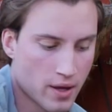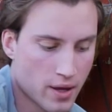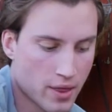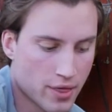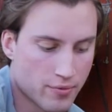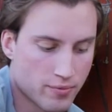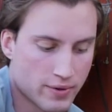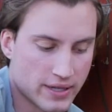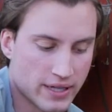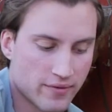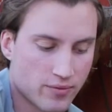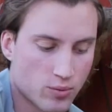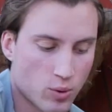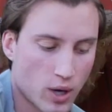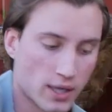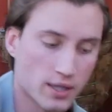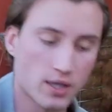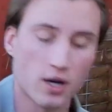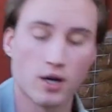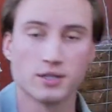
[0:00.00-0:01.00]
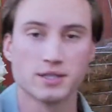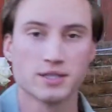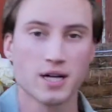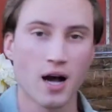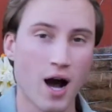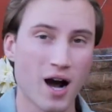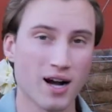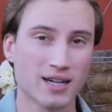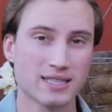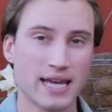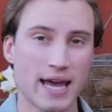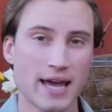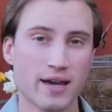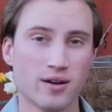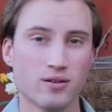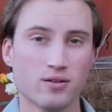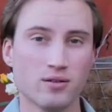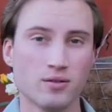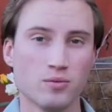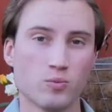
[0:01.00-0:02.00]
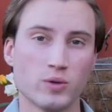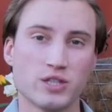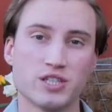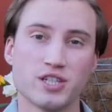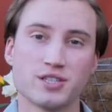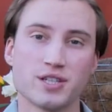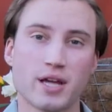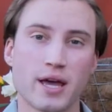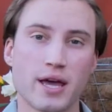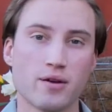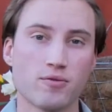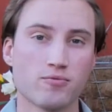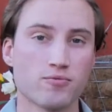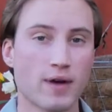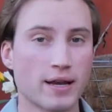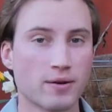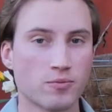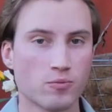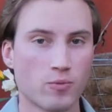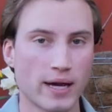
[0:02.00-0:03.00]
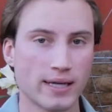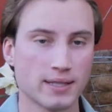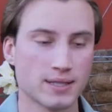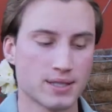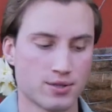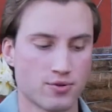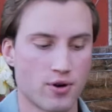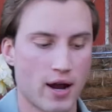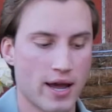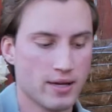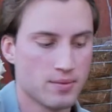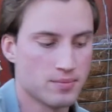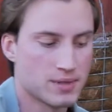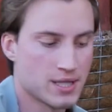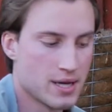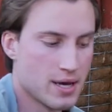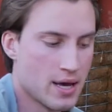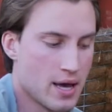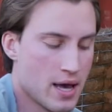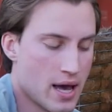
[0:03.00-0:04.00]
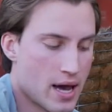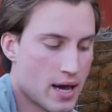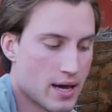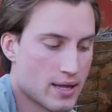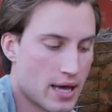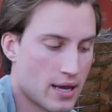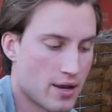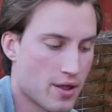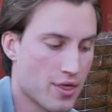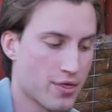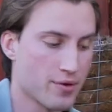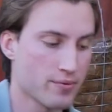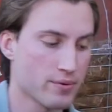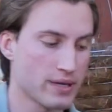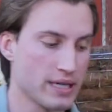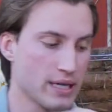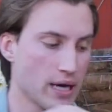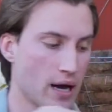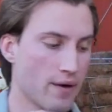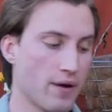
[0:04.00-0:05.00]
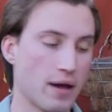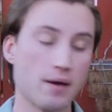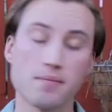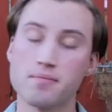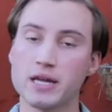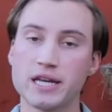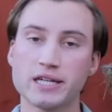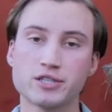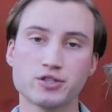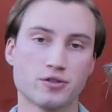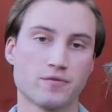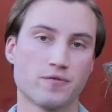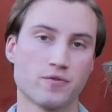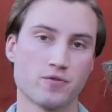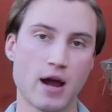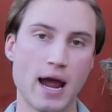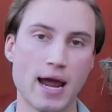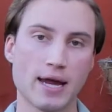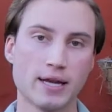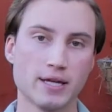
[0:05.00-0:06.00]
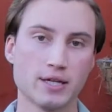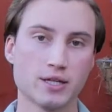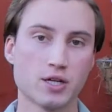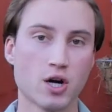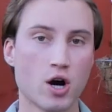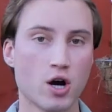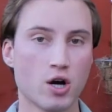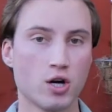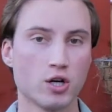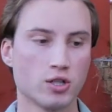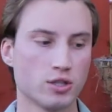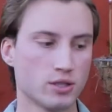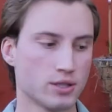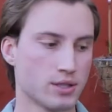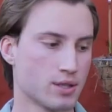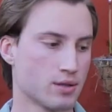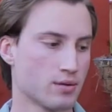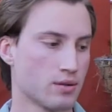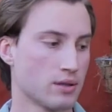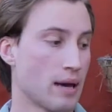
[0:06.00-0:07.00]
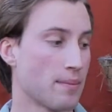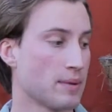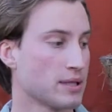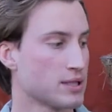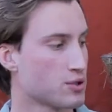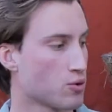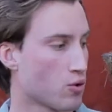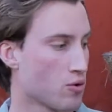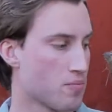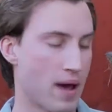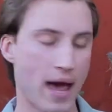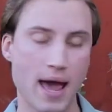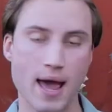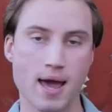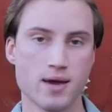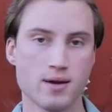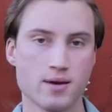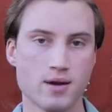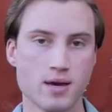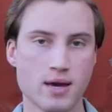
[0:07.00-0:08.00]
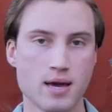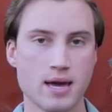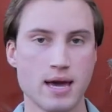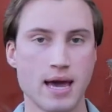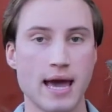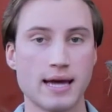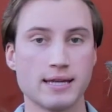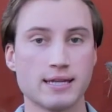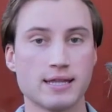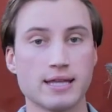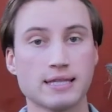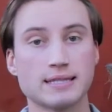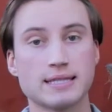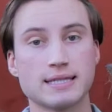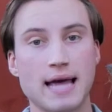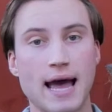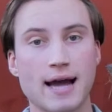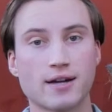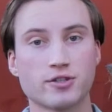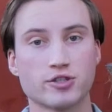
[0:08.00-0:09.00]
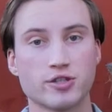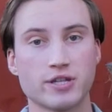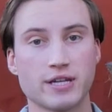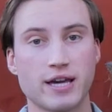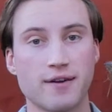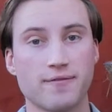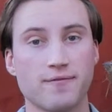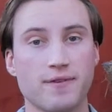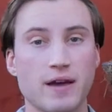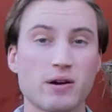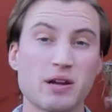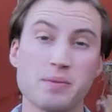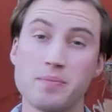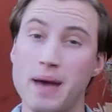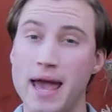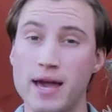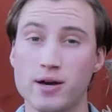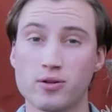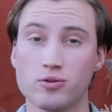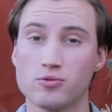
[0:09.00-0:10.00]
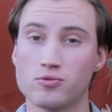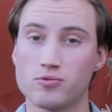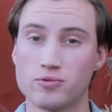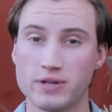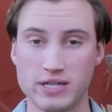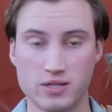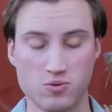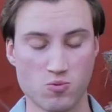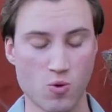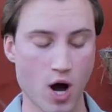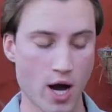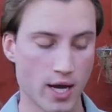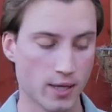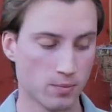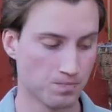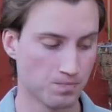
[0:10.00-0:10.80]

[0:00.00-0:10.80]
3 of one called Cocktail, which is a red and white striped. And then 3 of a miniature variety called Lemon Sorbet, and this is actually a very pale green one.